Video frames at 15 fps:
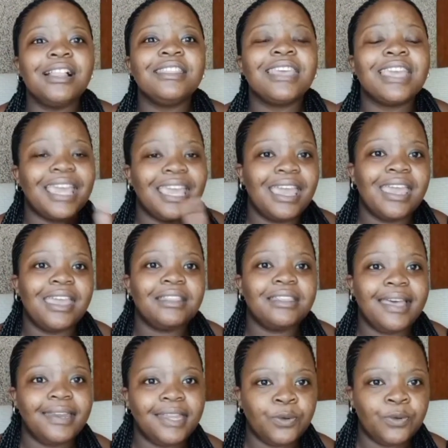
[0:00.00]
the air
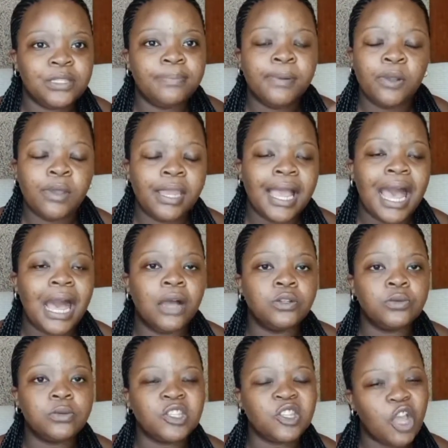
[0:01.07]
that it was blowing
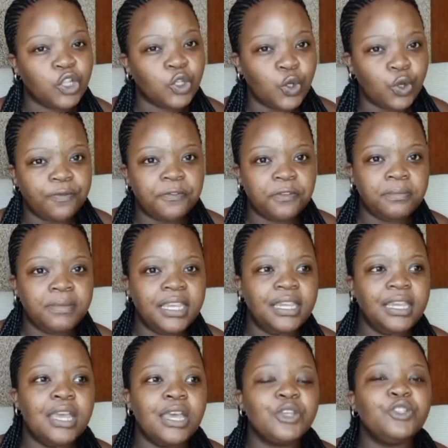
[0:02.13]
out was not good for
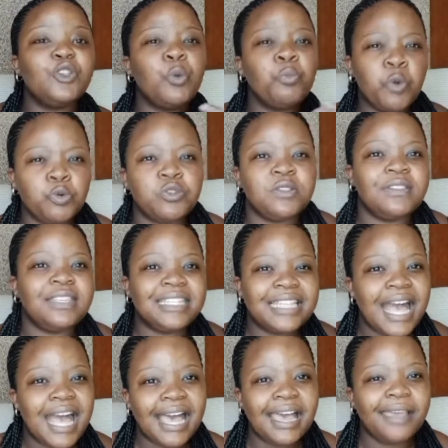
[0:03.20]
me. So most of the
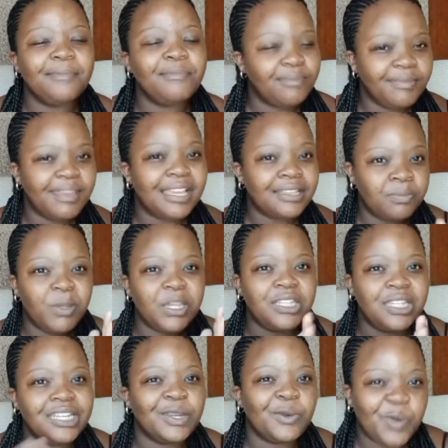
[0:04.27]
time,
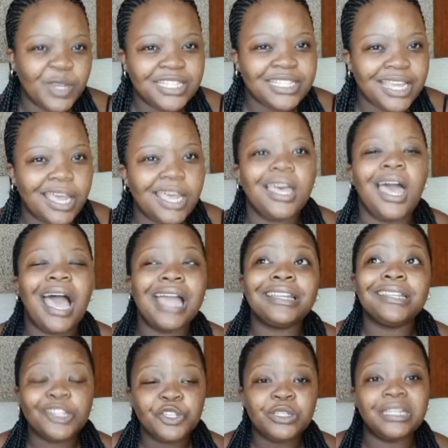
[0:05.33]
especially in winter,
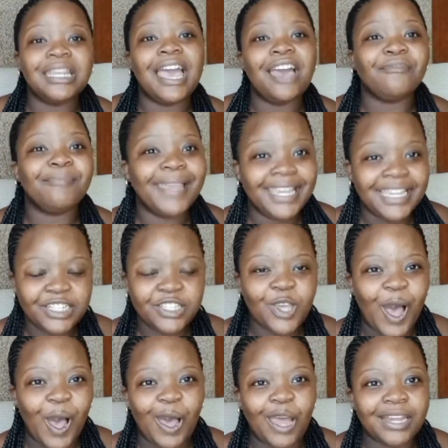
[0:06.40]
I'd literally have my
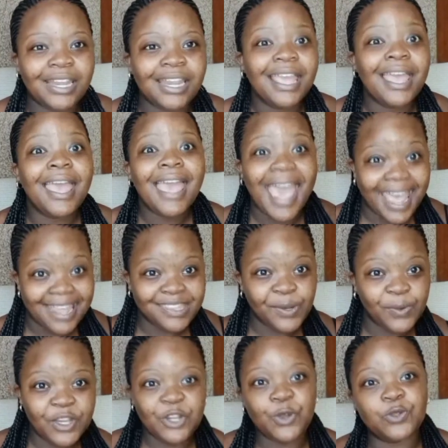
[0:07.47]
heater on and
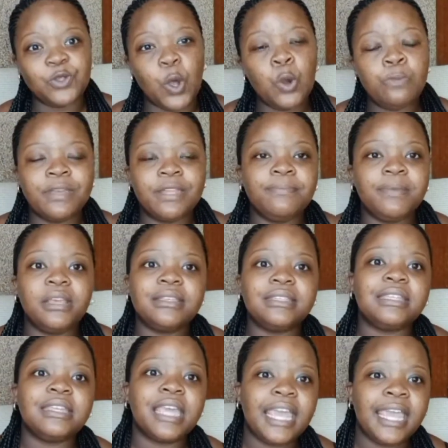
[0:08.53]
the windows open because
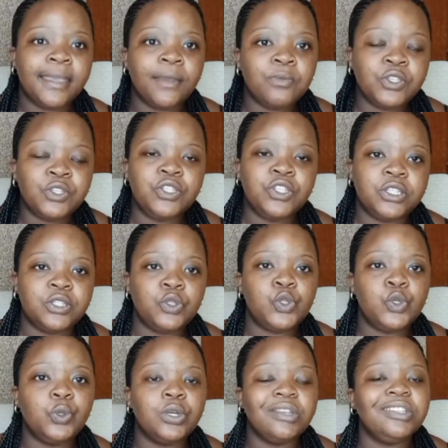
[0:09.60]
the air was just
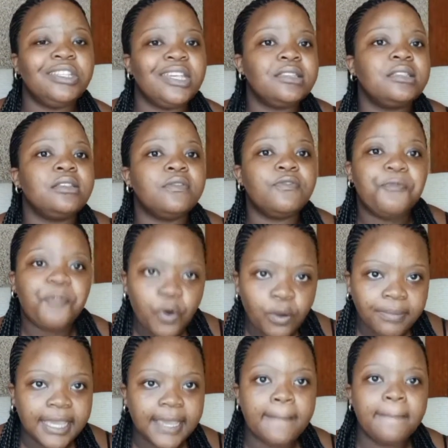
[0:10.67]
too congestive for
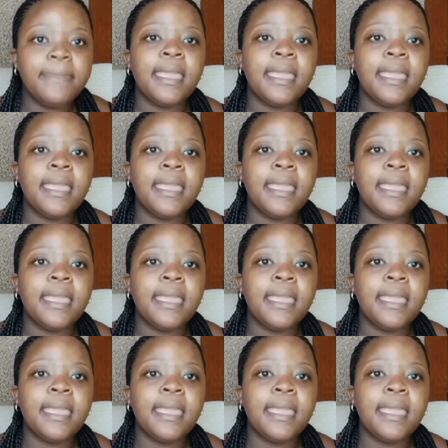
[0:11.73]
me.